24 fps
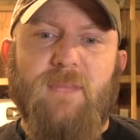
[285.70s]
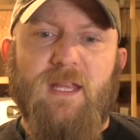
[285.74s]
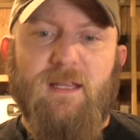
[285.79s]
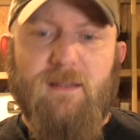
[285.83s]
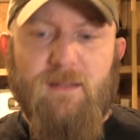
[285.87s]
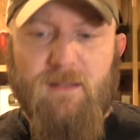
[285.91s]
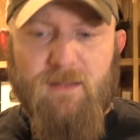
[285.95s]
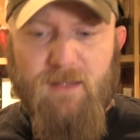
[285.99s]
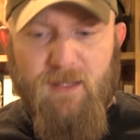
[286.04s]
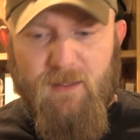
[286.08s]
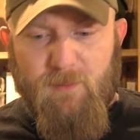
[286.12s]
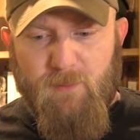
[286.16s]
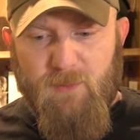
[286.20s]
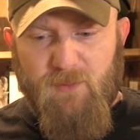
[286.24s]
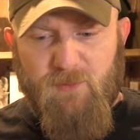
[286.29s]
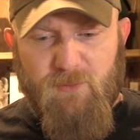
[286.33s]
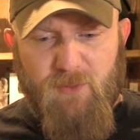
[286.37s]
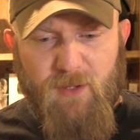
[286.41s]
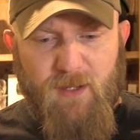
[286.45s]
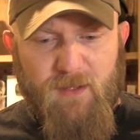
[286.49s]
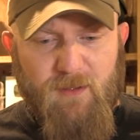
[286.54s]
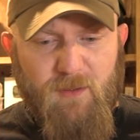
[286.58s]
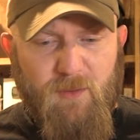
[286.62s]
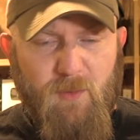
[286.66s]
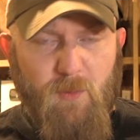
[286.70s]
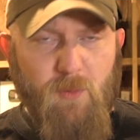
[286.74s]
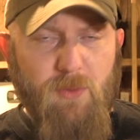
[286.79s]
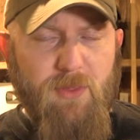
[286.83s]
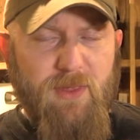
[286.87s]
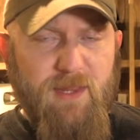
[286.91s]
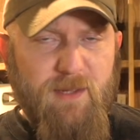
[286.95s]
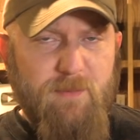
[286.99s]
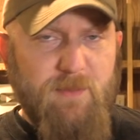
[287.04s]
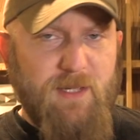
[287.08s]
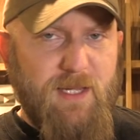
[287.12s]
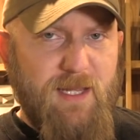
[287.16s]
And that they would try to
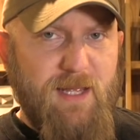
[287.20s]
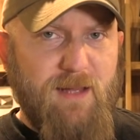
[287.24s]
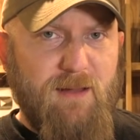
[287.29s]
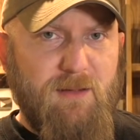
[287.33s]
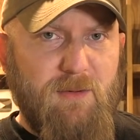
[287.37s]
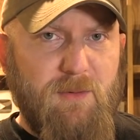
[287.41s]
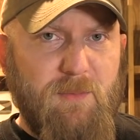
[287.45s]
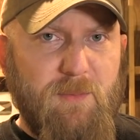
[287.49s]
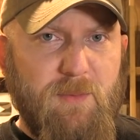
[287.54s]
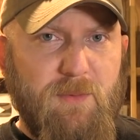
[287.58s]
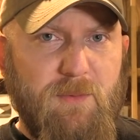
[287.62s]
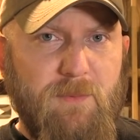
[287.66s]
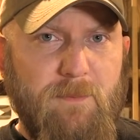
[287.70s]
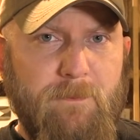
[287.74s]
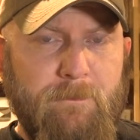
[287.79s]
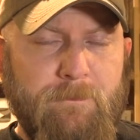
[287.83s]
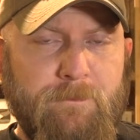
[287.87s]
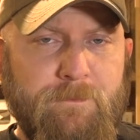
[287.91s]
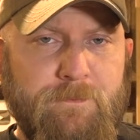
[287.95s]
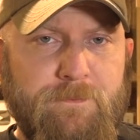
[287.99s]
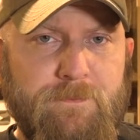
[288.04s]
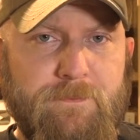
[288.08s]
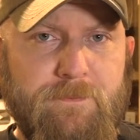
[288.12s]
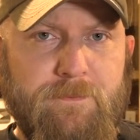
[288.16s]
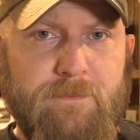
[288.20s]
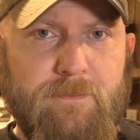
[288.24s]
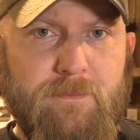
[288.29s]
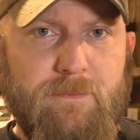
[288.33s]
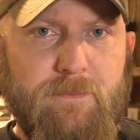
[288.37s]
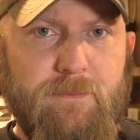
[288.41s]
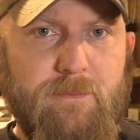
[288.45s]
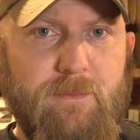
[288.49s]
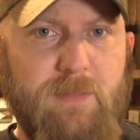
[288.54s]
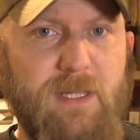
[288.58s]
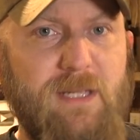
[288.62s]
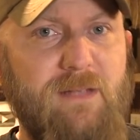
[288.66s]
hold them accountable
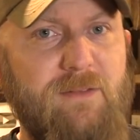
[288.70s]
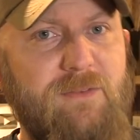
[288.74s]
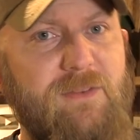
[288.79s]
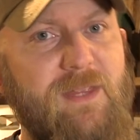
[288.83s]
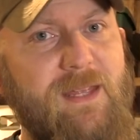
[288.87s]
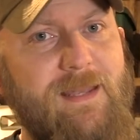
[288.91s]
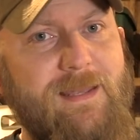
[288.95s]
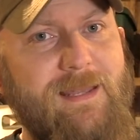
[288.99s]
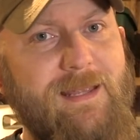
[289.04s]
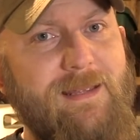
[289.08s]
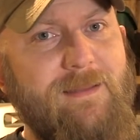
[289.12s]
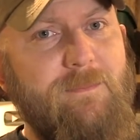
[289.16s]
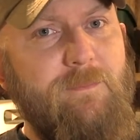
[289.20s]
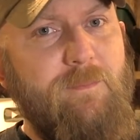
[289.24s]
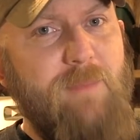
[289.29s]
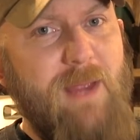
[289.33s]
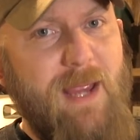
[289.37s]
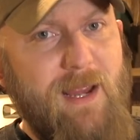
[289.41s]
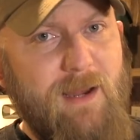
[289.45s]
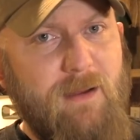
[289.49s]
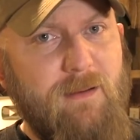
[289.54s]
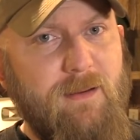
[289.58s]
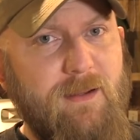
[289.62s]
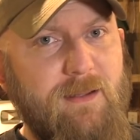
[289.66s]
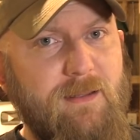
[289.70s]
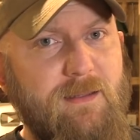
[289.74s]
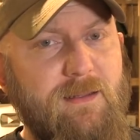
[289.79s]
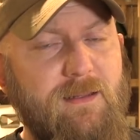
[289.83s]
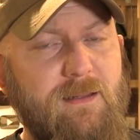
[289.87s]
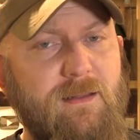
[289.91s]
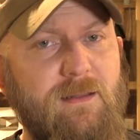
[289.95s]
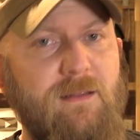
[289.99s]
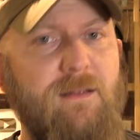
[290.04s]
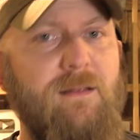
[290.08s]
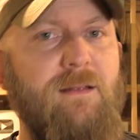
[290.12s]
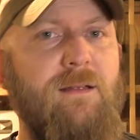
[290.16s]
because they did parrot
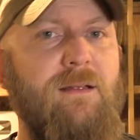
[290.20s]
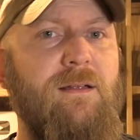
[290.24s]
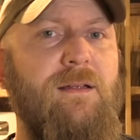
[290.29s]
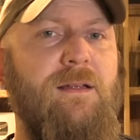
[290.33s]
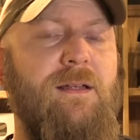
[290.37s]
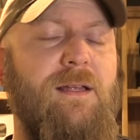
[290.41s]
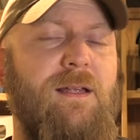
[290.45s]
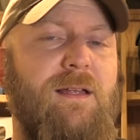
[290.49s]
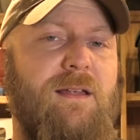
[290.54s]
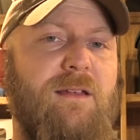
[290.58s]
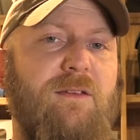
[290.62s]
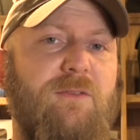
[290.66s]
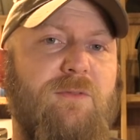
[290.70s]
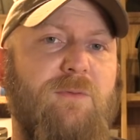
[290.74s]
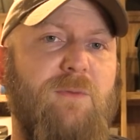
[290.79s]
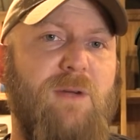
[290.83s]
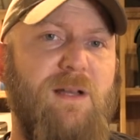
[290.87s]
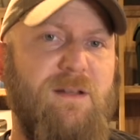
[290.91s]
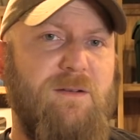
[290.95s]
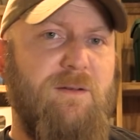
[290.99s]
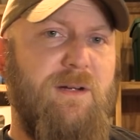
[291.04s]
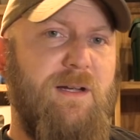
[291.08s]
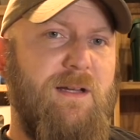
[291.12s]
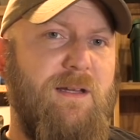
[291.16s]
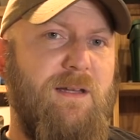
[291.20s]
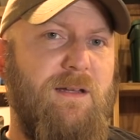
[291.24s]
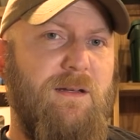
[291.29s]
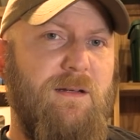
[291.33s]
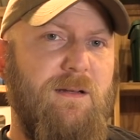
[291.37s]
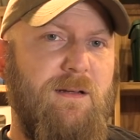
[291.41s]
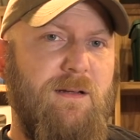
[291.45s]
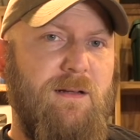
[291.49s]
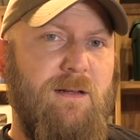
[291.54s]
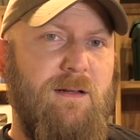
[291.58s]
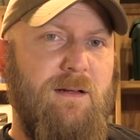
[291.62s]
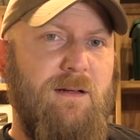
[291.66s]
his rhetoric.
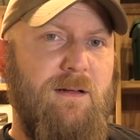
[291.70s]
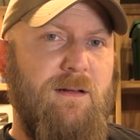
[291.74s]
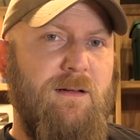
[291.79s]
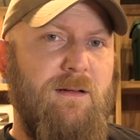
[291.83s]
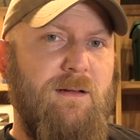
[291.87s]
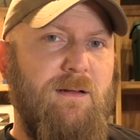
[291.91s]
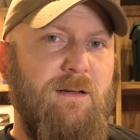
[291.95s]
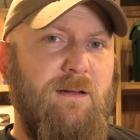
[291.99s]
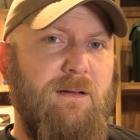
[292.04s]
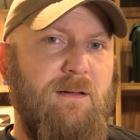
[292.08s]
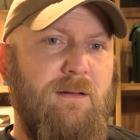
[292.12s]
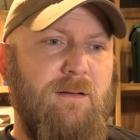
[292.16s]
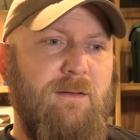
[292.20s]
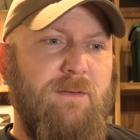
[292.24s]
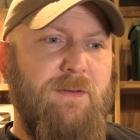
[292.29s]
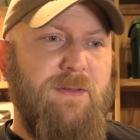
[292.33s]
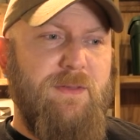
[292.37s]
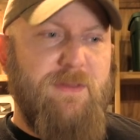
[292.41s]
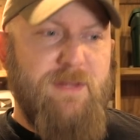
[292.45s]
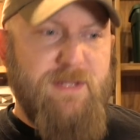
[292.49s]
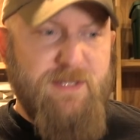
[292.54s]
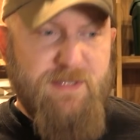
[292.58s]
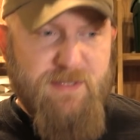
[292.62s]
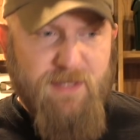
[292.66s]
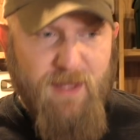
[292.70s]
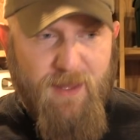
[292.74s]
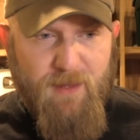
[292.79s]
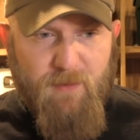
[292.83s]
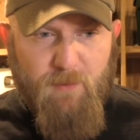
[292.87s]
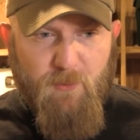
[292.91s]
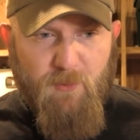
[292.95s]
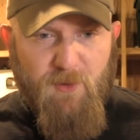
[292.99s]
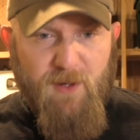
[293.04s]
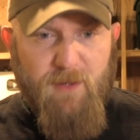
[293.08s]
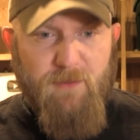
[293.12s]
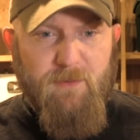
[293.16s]
The
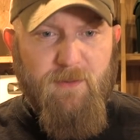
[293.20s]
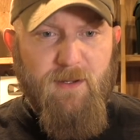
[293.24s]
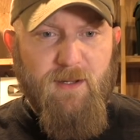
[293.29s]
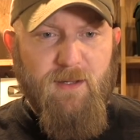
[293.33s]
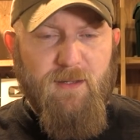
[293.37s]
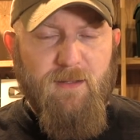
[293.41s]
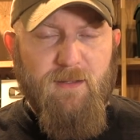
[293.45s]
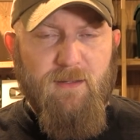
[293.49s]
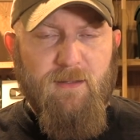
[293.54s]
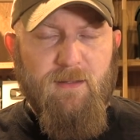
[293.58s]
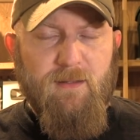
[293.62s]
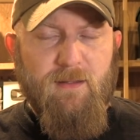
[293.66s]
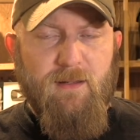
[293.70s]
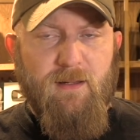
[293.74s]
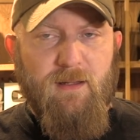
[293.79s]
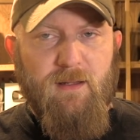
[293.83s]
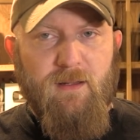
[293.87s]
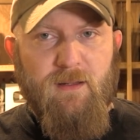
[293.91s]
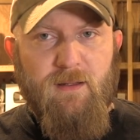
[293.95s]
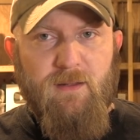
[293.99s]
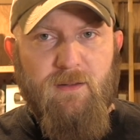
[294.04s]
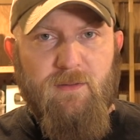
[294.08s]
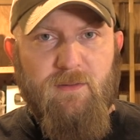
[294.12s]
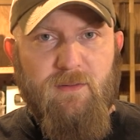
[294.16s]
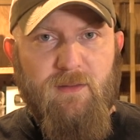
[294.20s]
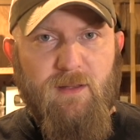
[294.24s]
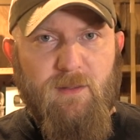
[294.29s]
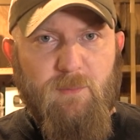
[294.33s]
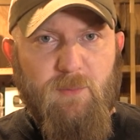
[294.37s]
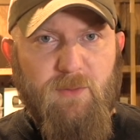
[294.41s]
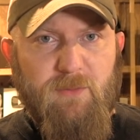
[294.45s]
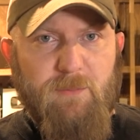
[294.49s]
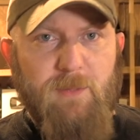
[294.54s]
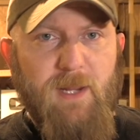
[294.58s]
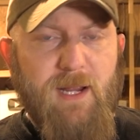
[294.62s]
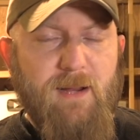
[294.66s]
same rhetoric
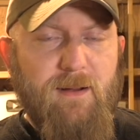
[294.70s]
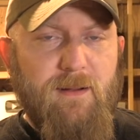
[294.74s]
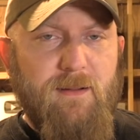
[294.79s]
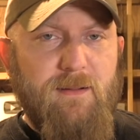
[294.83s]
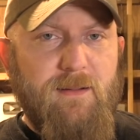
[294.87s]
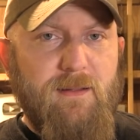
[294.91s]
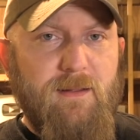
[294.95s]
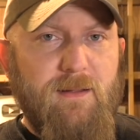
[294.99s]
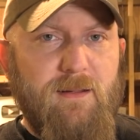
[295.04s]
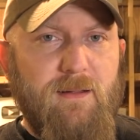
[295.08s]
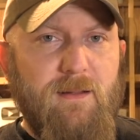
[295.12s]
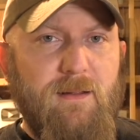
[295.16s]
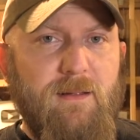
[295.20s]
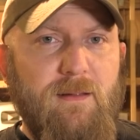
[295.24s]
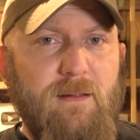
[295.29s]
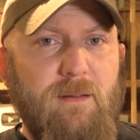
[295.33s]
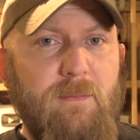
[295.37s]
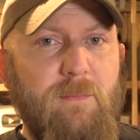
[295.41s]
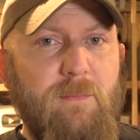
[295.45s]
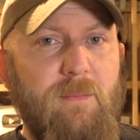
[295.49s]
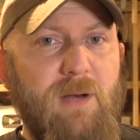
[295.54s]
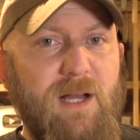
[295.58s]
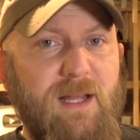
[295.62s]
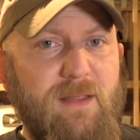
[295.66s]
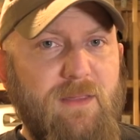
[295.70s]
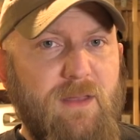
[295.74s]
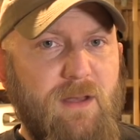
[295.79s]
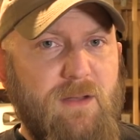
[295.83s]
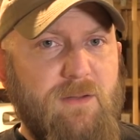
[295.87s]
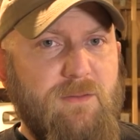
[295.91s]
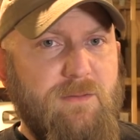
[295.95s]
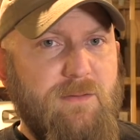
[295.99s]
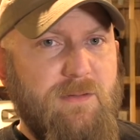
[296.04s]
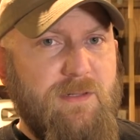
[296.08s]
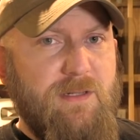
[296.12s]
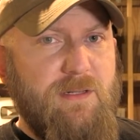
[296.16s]
that was parroted by
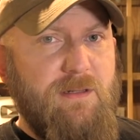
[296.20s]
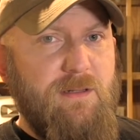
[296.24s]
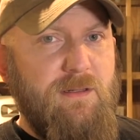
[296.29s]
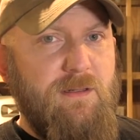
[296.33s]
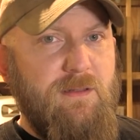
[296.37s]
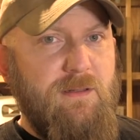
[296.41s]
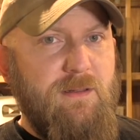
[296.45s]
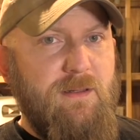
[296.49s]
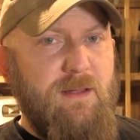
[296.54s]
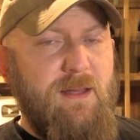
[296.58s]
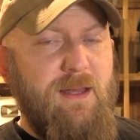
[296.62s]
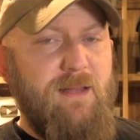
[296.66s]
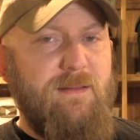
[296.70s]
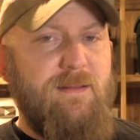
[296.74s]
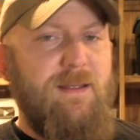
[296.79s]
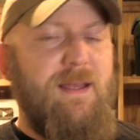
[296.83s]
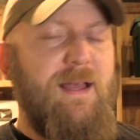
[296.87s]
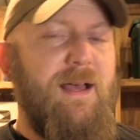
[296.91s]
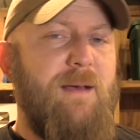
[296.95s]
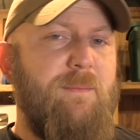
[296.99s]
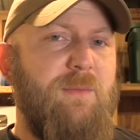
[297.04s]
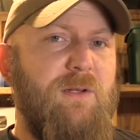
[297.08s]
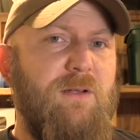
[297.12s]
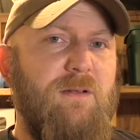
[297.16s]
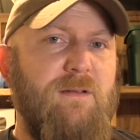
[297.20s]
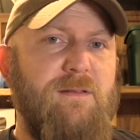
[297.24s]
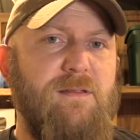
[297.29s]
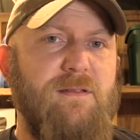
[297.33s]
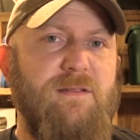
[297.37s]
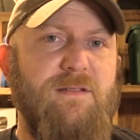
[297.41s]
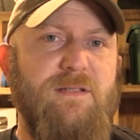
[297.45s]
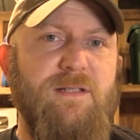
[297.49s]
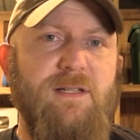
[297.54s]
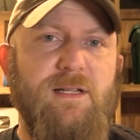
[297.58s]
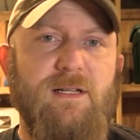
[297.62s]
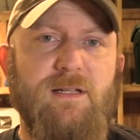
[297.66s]
those at the Capitol on the
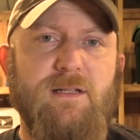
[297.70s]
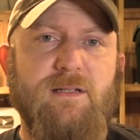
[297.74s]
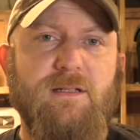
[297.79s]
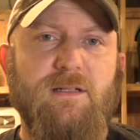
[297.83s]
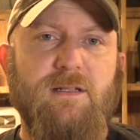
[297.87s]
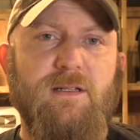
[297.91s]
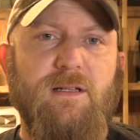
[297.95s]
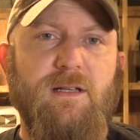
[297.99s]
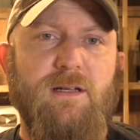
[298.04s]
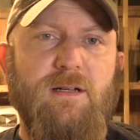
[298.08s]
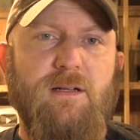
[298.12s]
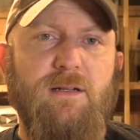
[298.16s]
6th.